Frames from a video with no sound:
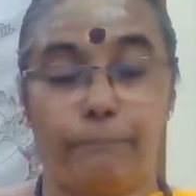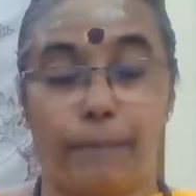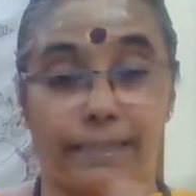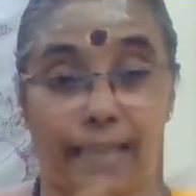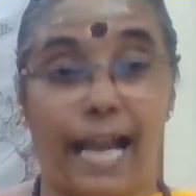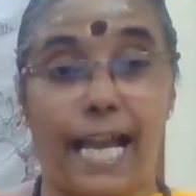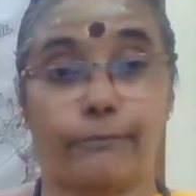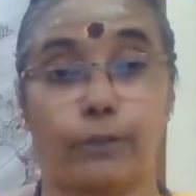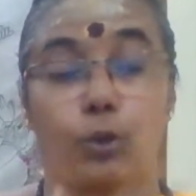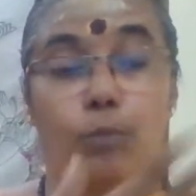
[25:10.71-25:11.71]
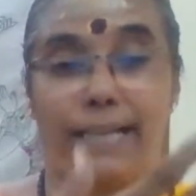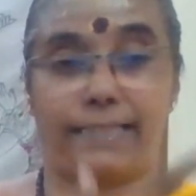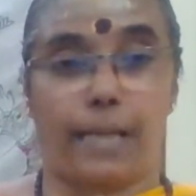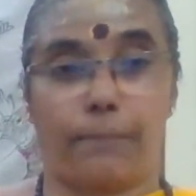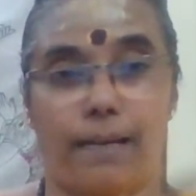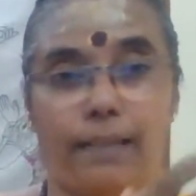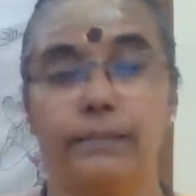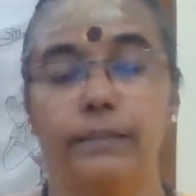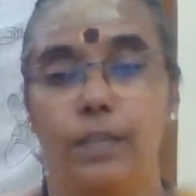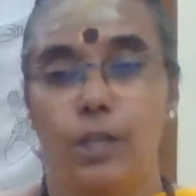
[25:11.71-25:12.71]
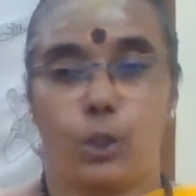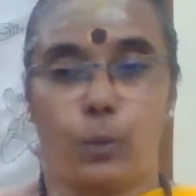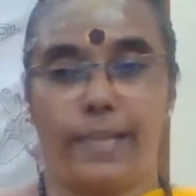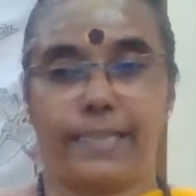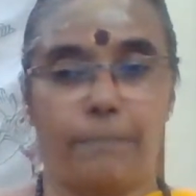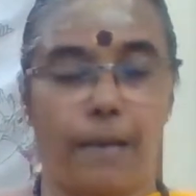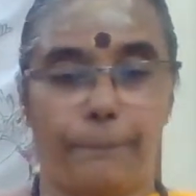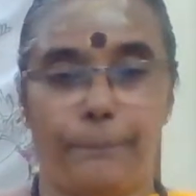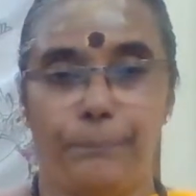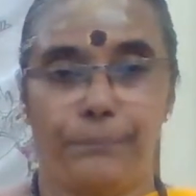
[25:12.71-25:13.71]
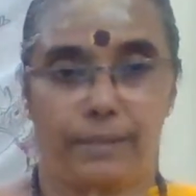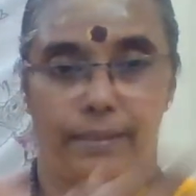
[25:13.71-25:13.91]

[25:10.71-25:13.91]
but I have to do my dharma to wake him up.